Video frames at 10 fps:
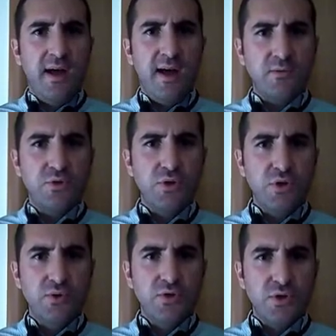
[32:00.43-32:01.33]
how to
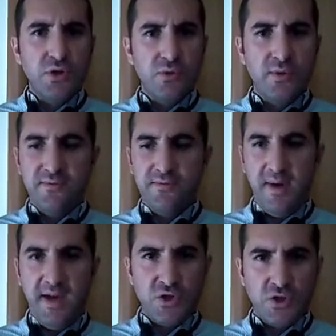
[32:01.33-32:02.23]
use new
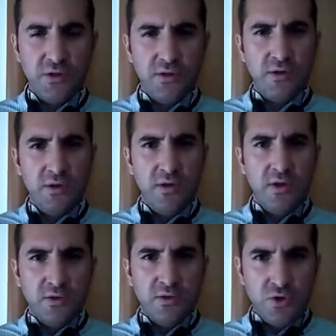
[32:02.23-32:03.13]
information
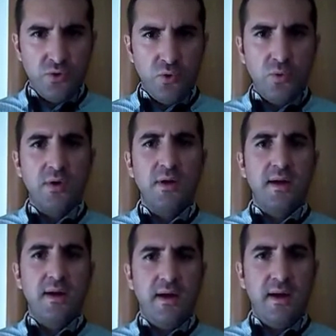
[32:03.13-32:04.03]
to
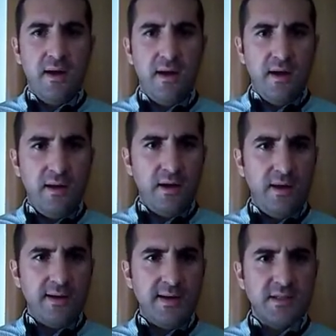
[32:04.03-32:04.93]

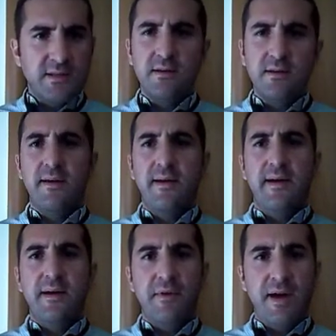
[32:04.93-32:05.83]
analyze,
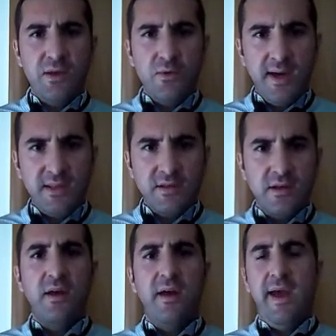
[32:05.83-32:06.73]
evaluate,
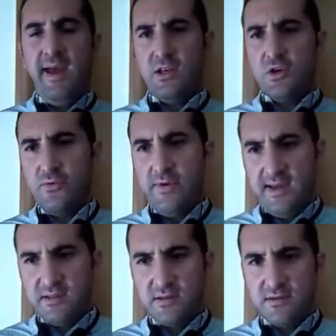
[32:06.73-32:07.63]
and
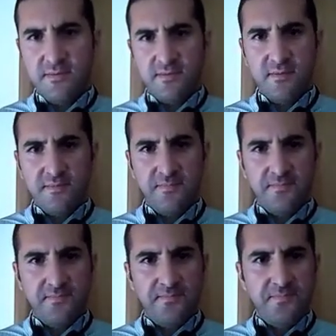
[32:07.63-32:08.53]
create.
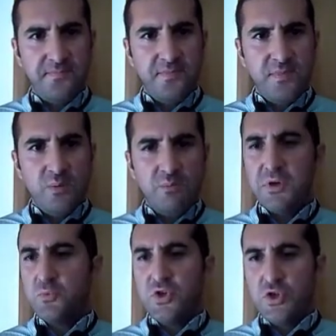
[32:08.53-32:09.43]

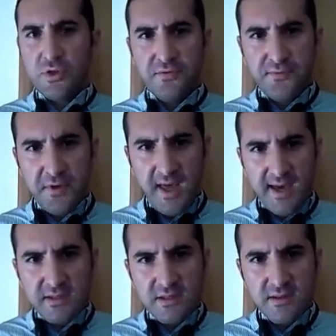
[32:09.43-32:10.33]
But we shouldn't
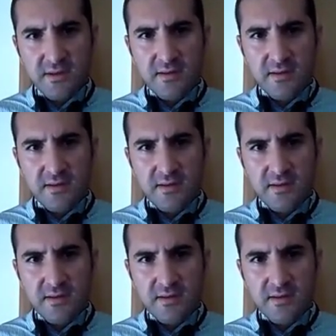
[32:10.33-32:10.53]
forget